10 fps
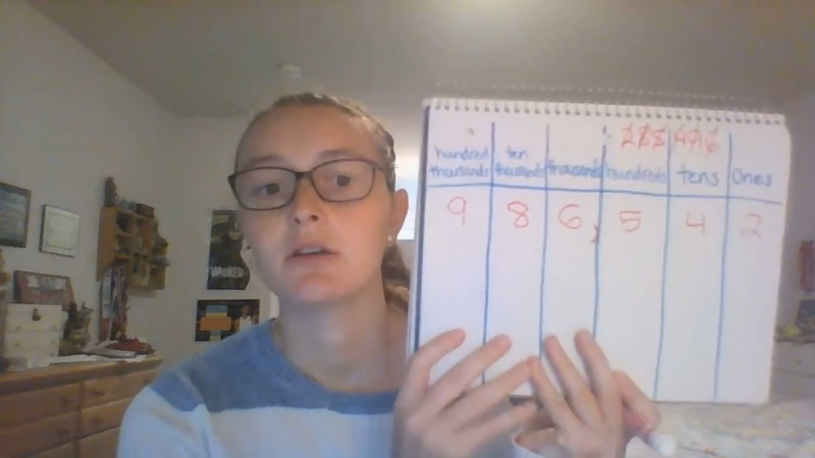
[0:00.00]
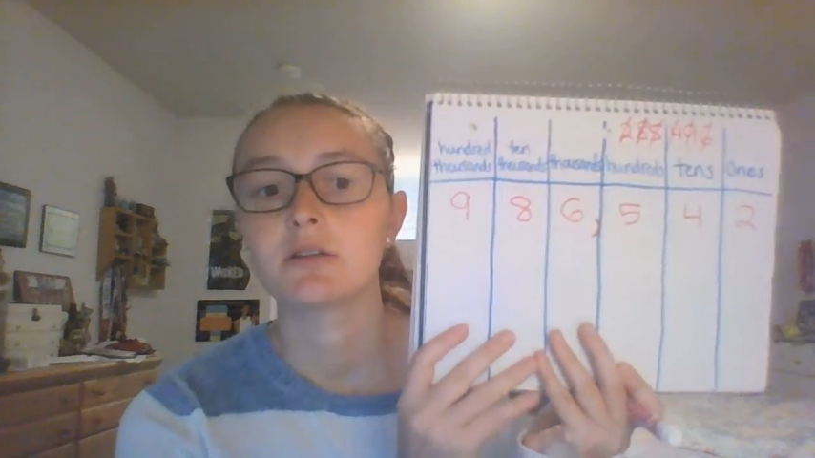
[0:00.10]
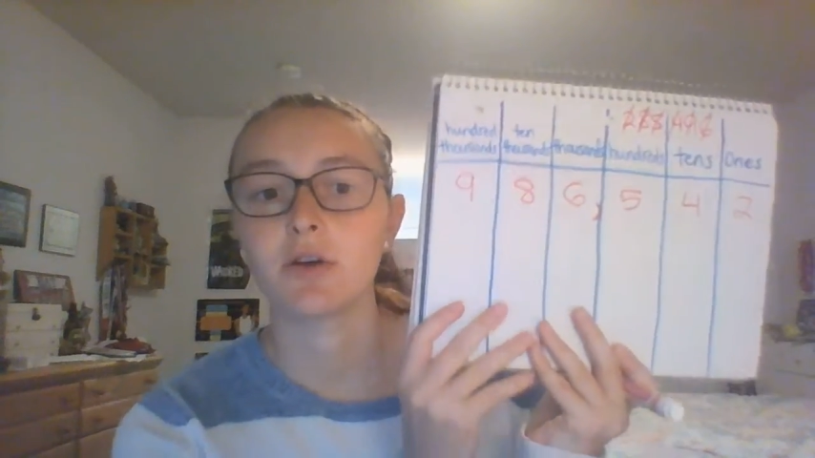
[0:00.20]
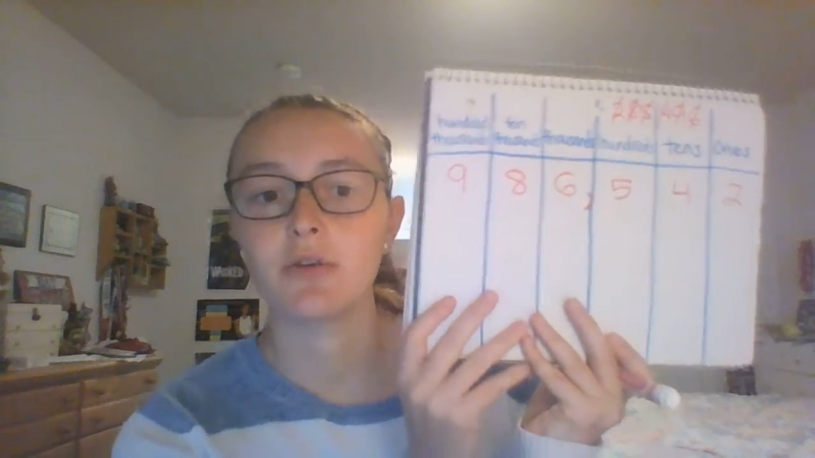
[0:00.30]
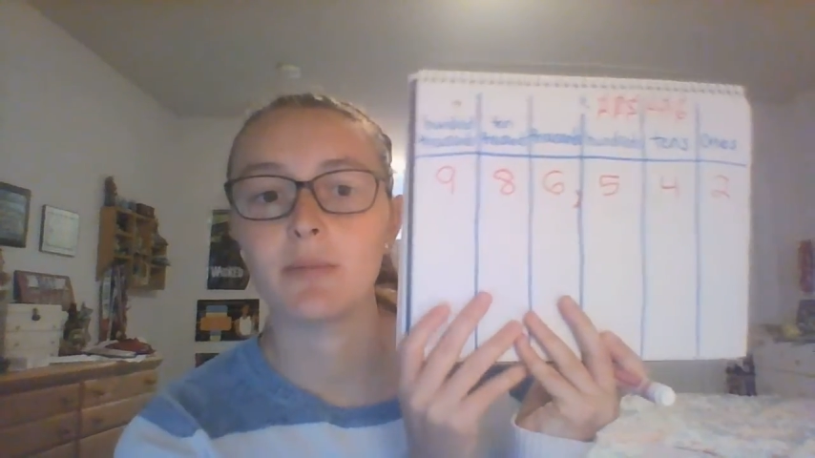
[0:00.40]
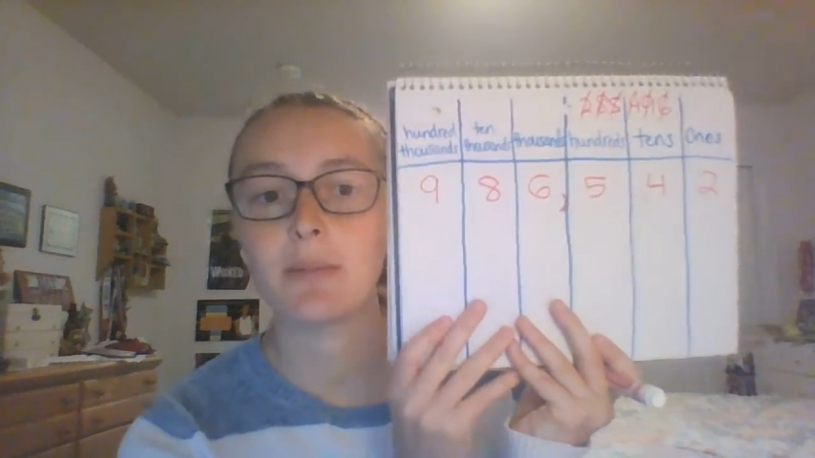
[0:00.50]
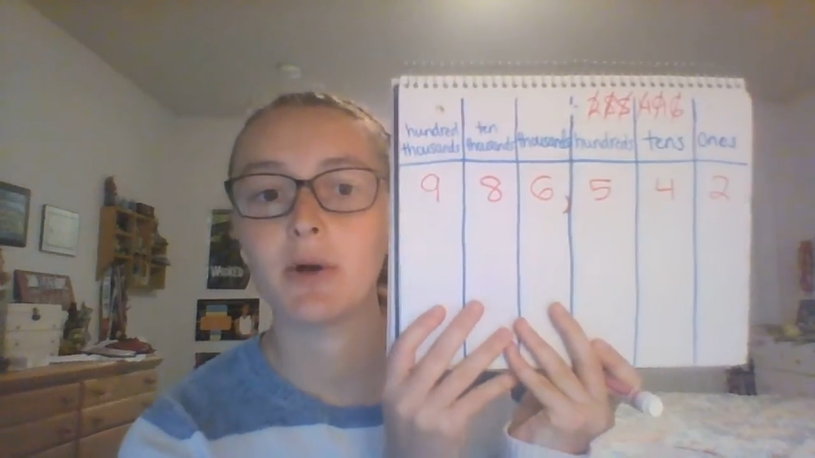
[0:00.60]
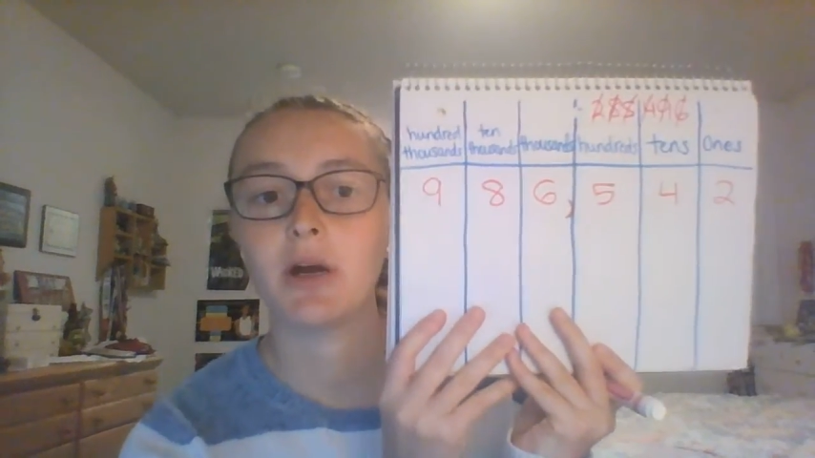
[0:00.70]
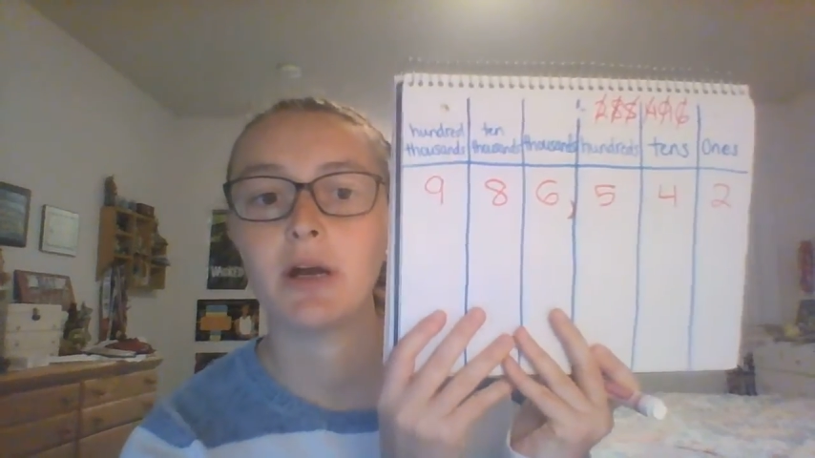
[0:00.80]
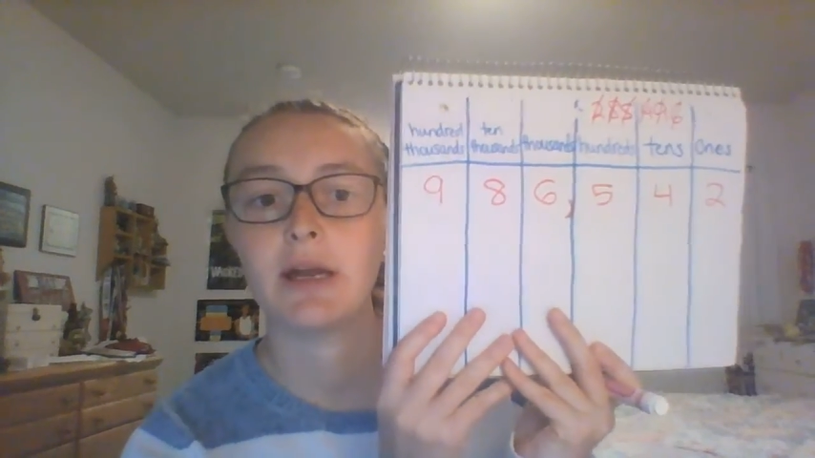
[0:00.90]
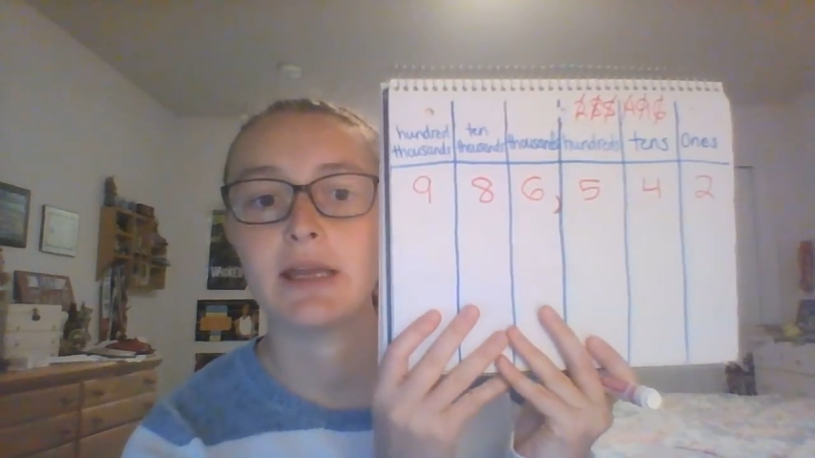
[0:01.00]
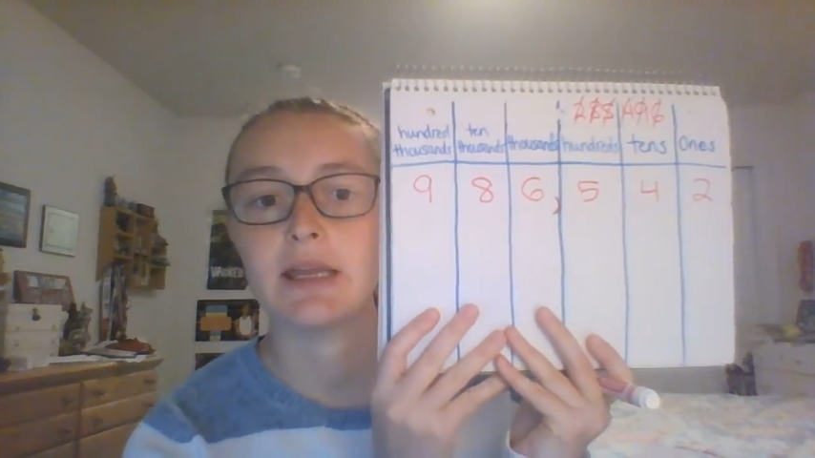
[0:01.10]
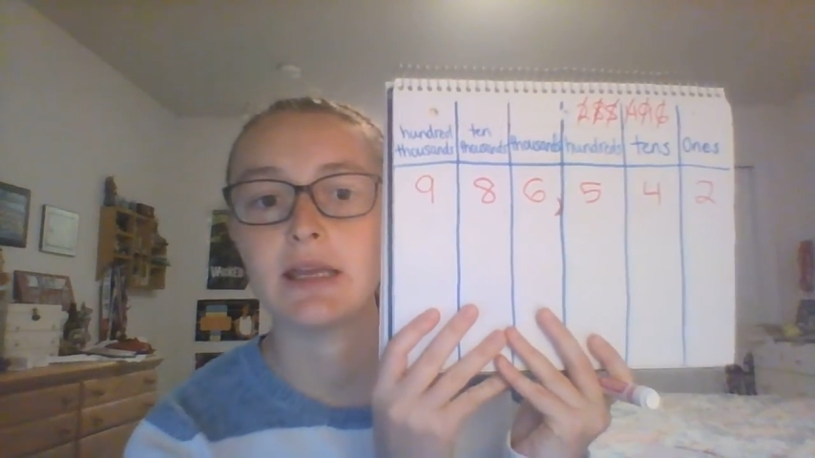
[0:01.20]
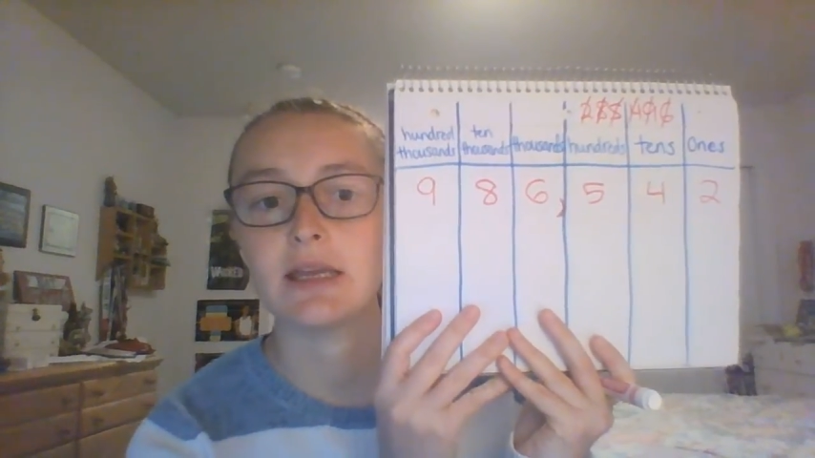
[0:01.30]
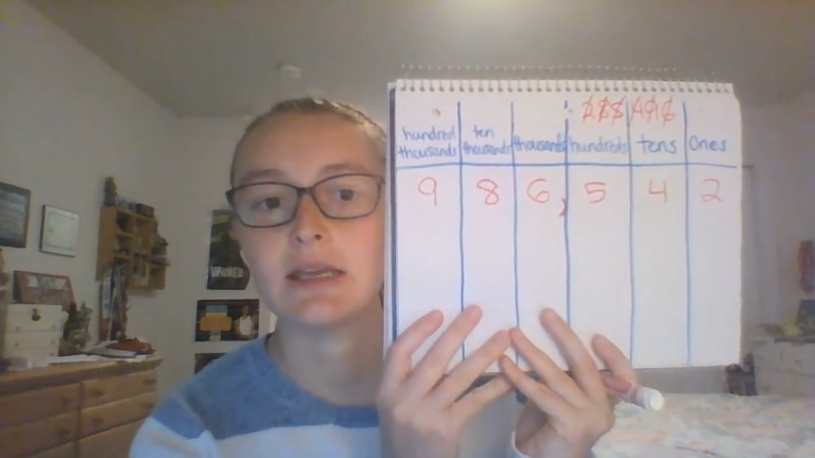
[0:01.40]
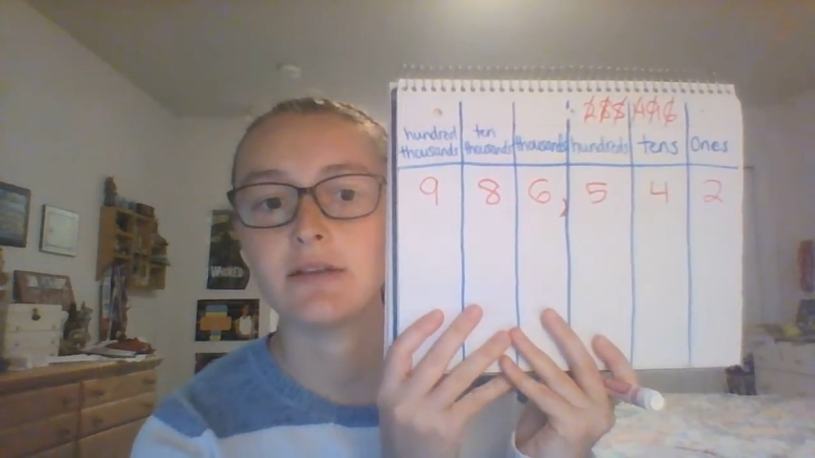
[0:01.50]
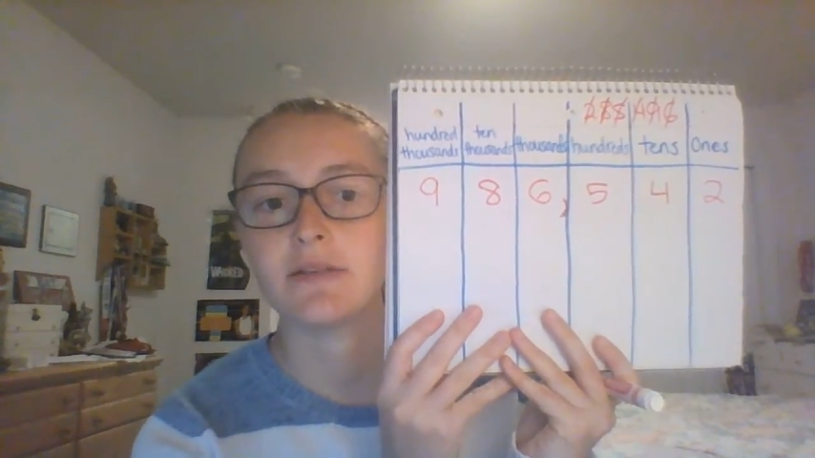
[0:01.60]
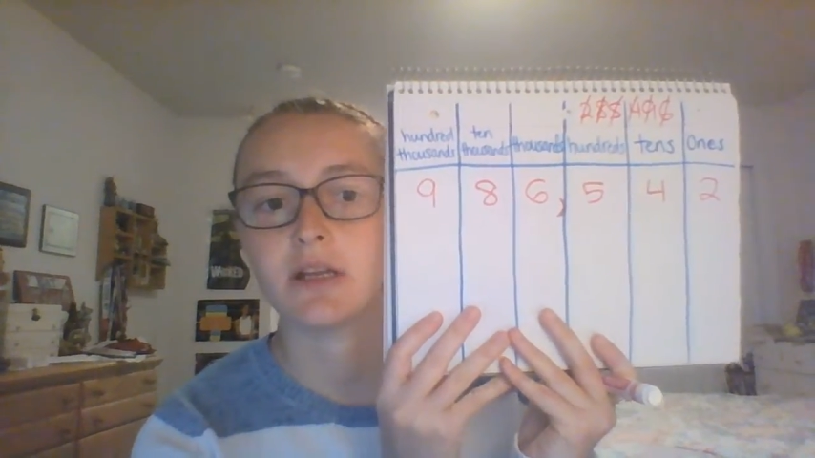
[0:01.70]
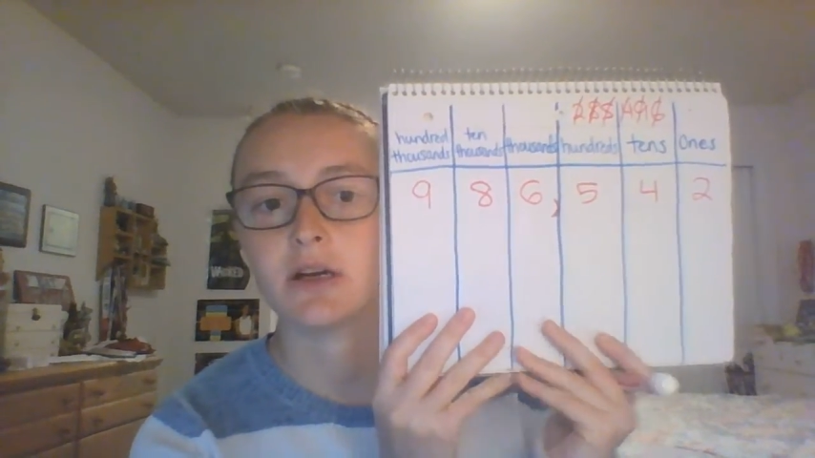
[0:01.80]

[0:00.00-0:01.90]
So remember, even